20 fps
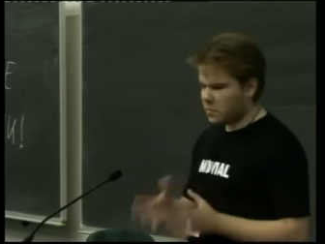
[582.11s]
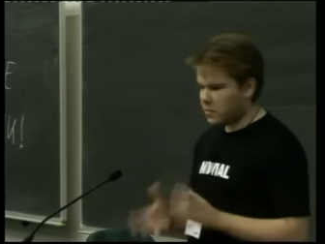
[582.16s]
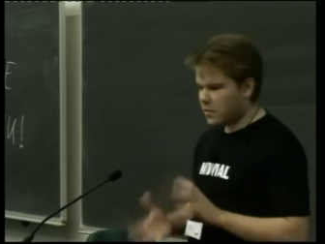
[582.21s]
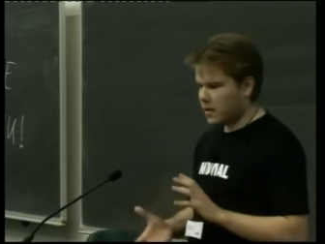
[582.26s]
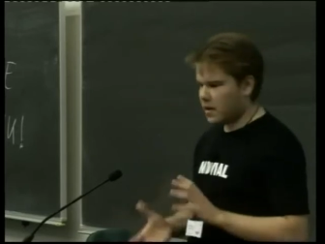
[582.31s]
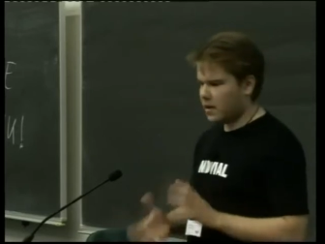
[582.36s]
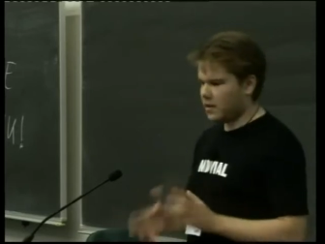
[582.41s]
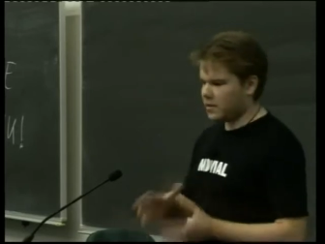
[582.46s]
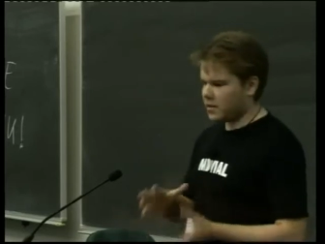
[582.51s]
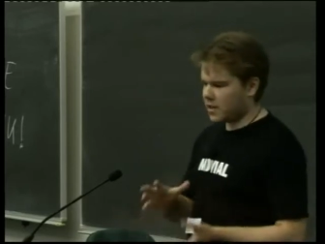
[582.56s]

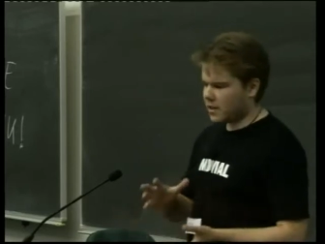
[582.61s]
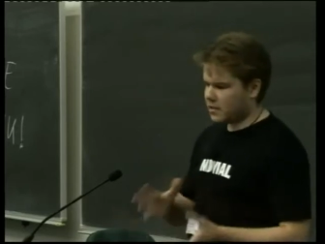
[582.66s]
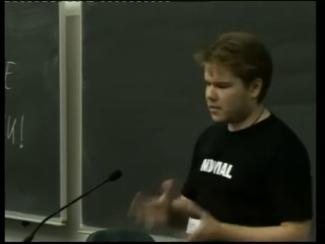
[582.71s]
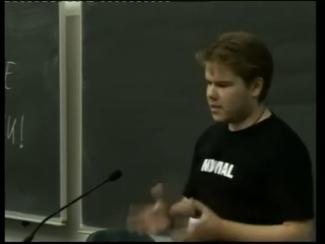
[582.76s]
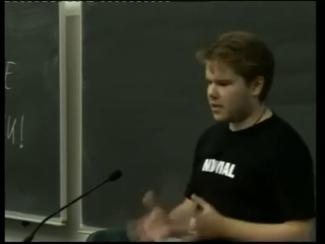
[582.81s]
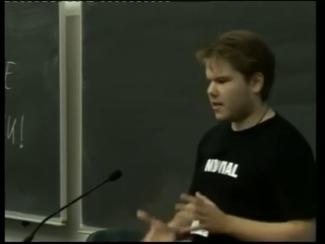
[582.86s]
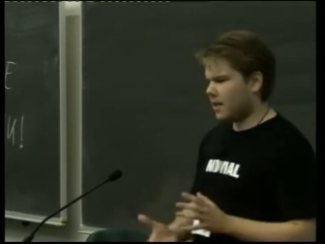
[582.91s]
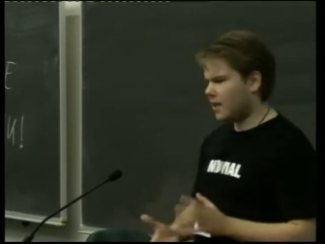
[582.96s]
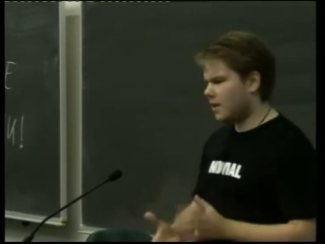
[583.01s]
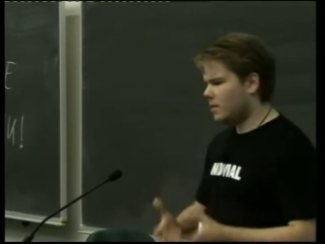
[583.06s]
and you start to
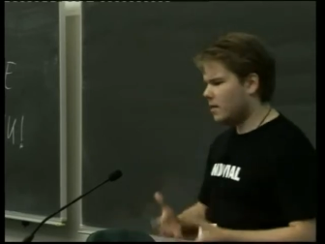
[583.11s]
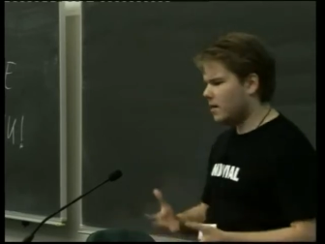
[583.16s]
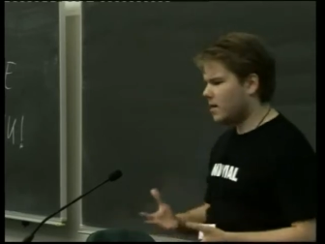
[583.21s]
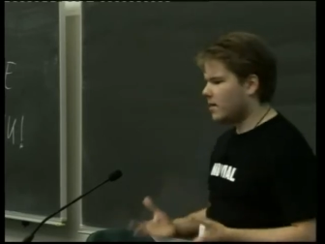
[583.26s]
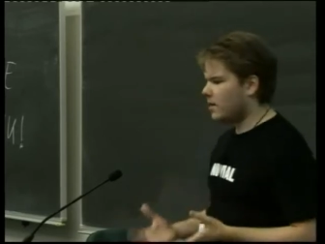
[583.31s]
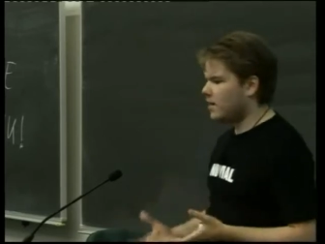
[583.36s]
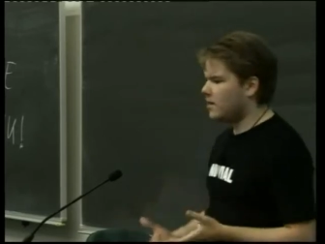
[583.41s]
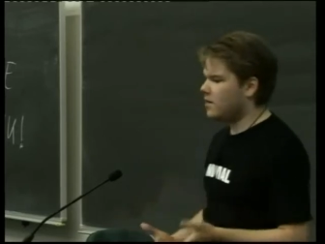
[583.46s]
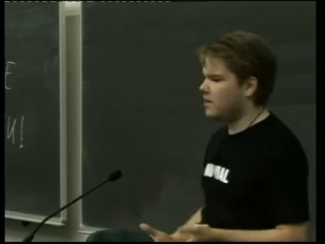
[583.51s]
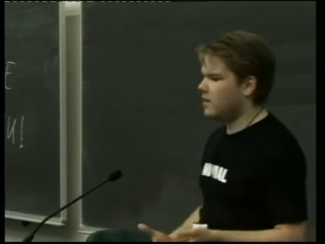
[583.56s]
think, how, how
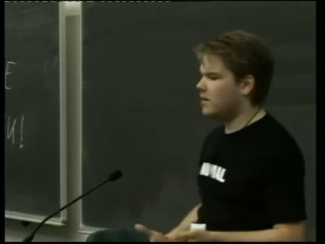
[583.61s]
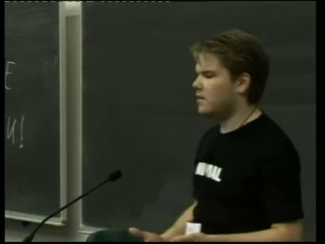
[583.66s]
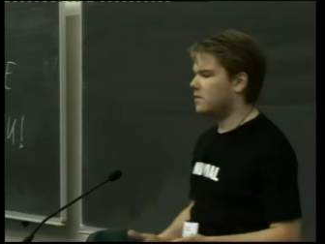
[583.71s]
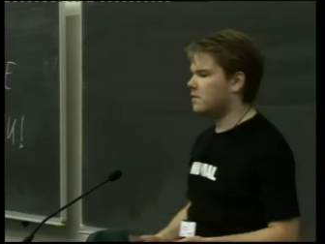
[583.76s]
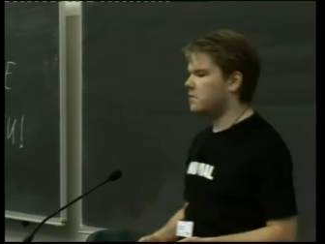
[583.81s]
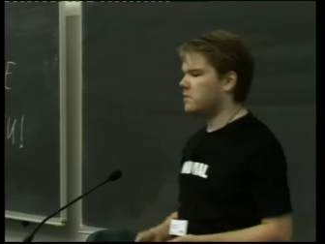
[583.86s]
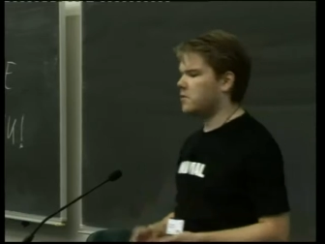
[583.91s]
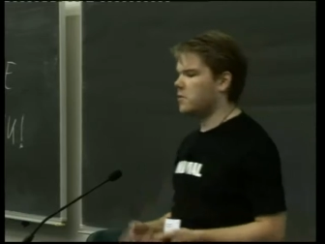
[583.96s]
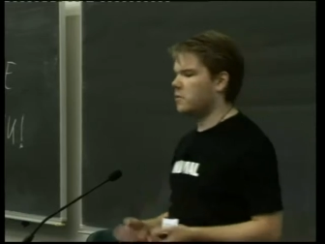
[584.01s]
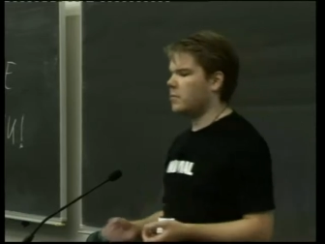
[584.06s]
can you uh,
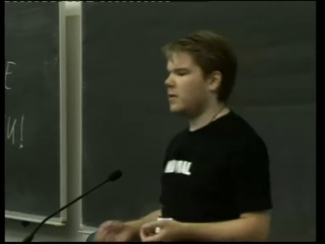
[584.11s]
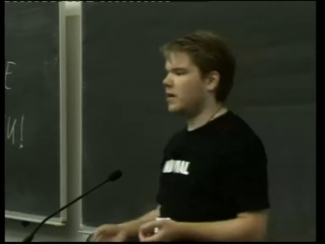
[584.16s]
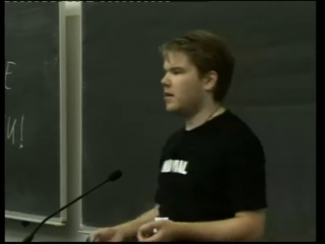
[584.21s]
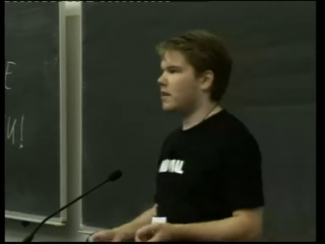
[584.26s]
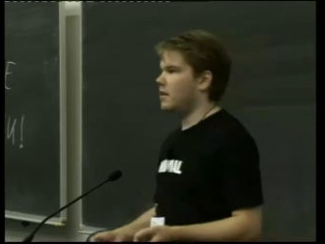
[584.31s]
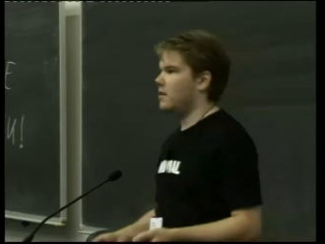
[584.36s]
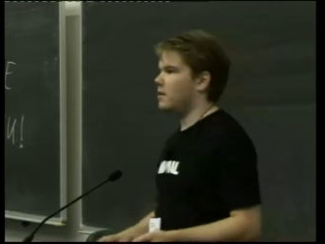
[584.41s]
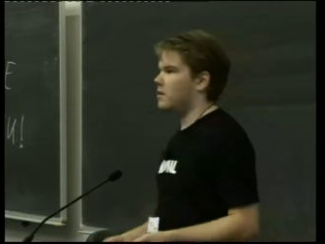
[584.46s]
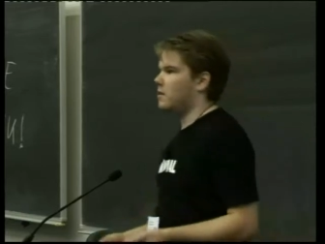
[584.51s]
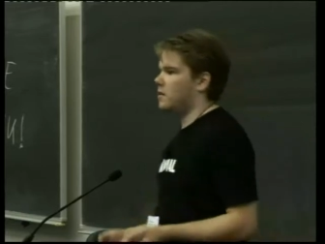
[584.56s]

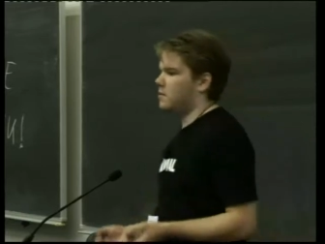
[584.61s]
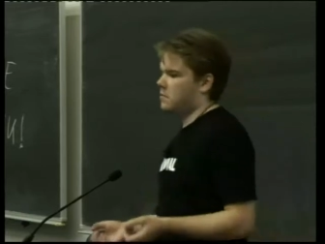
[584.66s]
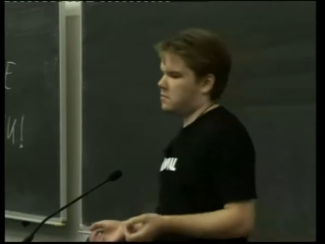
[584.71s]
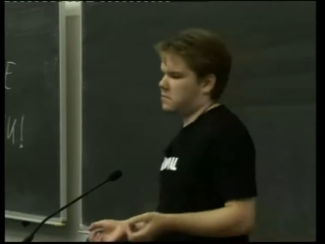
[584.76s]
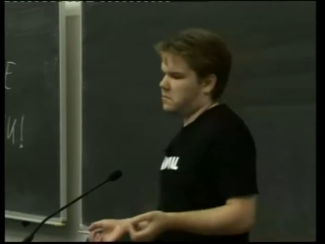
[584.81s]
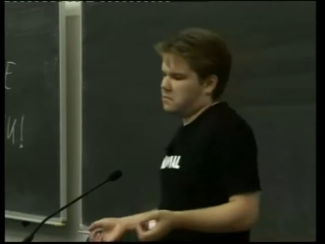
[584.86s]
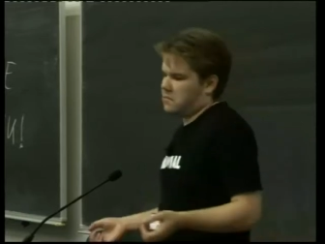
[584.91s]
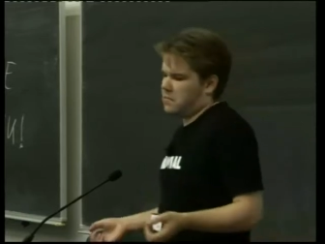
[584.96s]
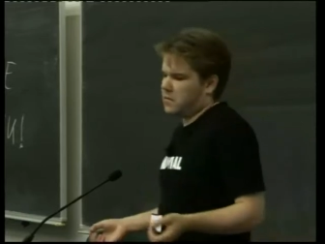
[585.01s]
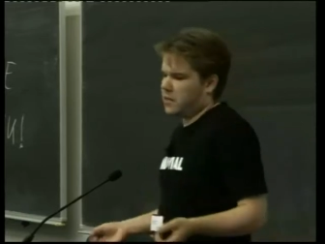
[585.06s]
compile
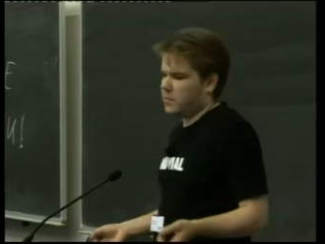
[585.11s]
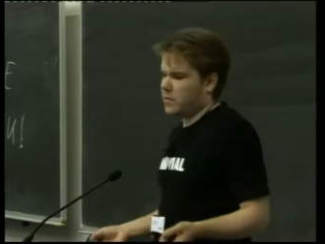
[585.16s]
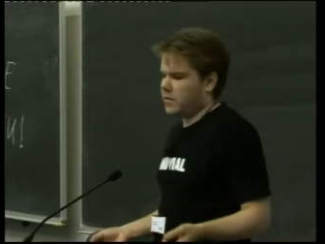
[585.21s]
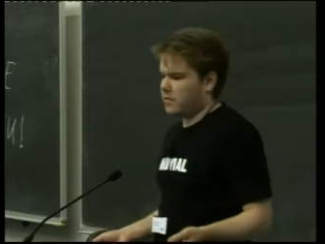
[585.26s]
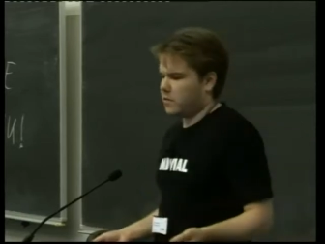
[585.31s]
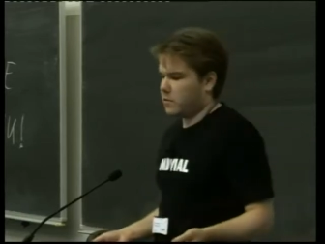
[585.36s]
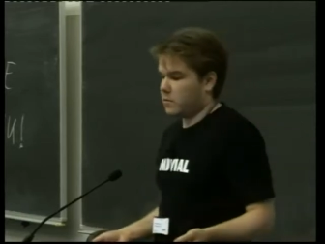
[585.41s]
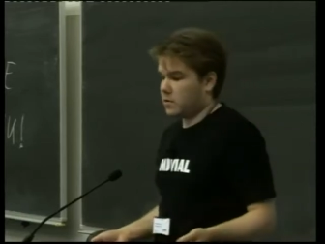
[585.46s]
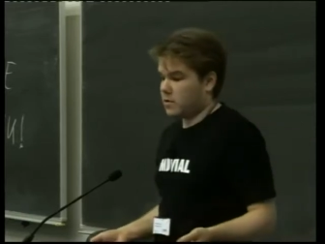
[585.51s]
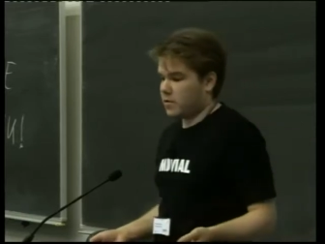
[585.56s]
um, Debian
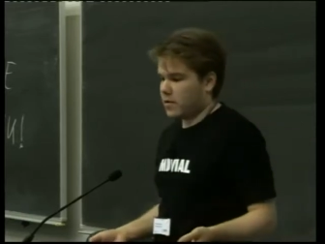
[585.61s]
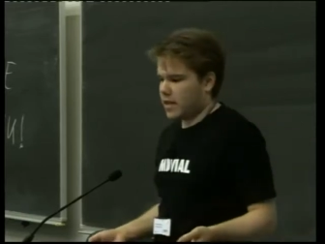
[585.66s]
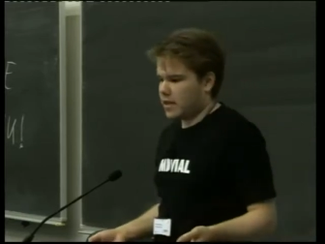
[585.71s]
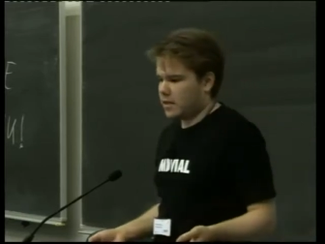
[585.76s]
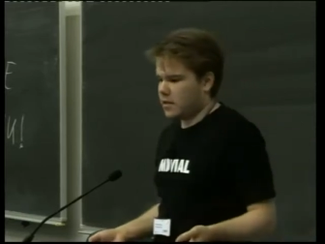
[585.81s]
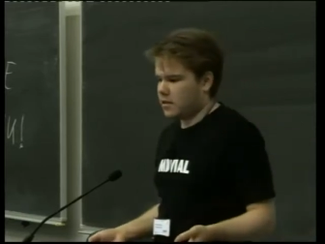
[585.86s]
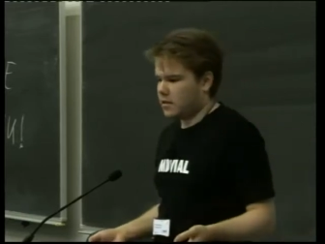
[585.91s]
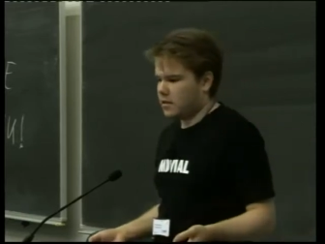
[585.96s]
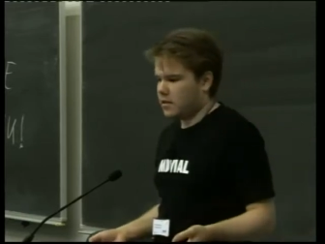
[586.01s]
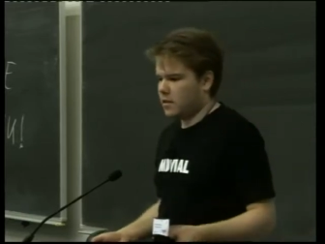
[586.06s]
from
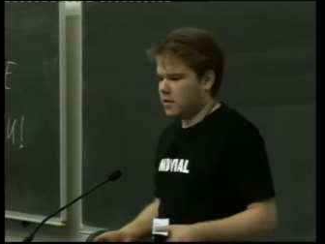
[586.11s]
scratch?